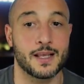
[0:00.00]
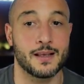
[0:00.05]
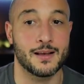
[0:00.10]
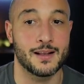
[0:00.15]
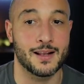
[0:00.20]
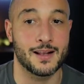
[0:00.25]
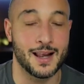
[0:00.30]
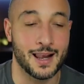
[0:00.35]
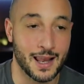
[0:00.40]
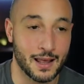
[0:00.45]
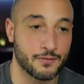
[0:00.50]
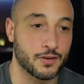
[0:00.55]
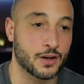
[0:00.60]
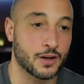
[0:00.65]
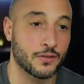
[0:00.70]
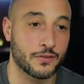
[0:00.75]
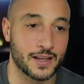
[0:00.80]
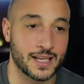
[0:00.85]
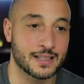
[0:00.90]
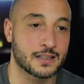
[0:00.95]
level
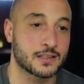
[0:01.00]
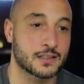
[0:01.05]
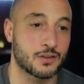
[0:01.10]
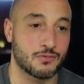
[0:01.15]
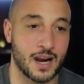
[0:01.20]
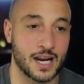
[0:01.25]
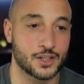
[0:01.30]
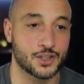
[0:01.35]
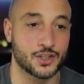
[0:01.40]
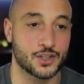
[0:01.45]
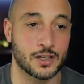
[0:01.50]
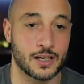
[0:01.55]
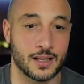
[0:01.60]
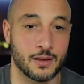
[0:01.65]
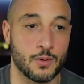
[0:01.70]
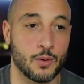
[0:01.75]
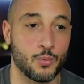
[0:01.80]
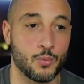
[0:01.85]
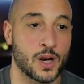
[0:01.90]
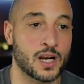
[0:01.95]
of interaction.
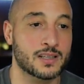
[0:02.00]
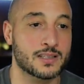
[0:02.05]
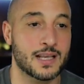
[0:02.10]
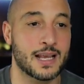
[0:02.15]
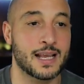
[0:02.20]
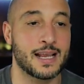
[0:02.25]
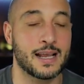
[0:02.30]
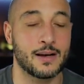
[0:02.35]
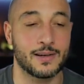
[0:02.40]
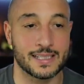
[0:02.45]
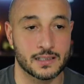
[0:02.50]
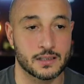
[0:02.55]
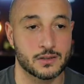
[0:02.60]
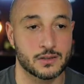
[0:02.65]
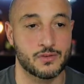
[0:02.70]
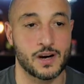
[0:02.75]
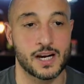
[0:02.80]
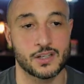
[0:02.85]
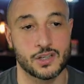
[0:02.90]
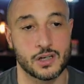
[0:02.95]
And when I say
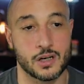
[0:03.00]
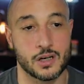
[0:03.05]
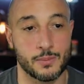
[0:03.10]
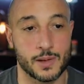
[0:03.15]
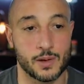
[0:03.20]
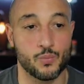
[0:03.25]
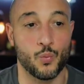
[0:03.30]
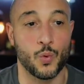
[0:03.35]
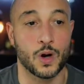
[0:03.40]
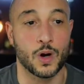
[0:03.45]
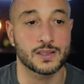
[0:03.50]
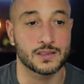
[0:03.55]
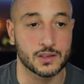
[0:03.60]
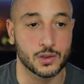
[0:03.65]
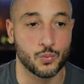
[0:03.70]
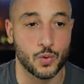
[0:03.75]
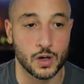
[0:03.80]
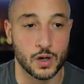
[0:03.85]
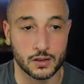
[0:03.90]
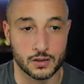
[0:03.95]
interaction, I mean
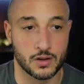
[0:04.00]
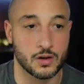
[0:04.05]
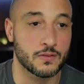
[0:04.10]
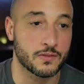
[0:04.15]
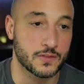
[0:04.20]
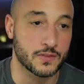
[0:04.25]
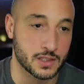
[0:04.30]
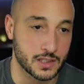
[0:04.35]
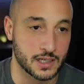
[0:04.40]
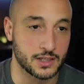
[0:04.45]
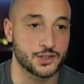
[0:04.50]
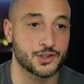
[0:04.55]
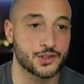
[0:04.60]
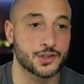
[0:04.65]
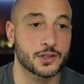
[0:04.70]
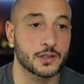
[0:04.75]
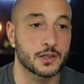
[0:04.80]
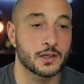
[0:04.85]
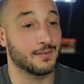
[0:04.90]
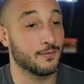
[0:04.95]
one-to-one
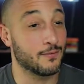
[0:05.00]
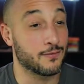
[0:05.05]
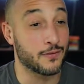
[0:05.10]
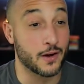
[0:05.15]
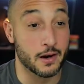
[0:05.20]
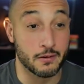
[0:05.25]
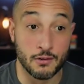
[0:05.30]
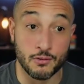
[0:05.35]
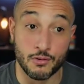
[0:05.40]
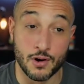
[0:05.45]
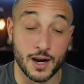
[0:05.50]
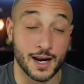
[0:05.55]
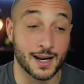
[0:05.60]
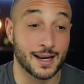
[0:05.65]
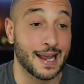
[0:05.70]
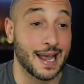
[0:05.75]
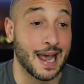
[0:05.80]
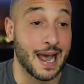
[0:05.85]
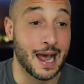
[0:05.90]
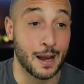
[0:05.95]
conversation. Very
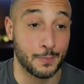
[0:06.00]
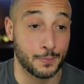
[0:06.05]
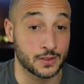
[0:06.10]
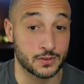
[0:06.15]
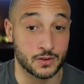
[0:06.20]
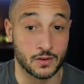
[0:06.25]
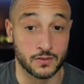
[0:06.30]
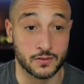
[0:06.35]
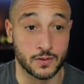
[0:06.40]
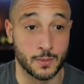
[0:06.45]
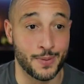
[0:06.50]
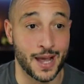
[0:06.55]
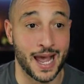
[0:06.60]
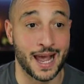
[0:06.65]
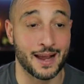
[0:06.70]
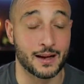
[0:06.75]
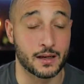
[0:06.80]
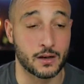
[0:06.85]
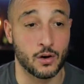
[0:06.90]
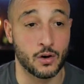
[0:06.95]
rarely it happens off the
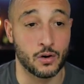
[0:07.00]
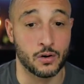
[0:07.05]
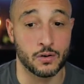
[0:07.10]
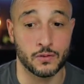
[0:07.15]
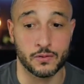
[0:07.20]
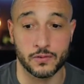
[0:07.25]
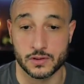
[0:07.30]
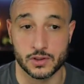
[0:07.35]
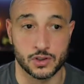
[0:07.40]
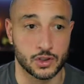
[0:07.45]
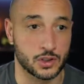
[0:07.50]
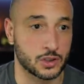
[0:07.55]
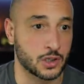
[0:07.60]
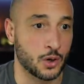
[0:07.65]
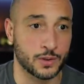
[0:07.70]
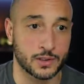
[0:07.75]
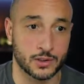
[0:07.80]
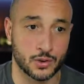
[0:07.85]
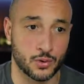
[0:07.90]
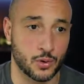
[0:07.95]
back of just going to a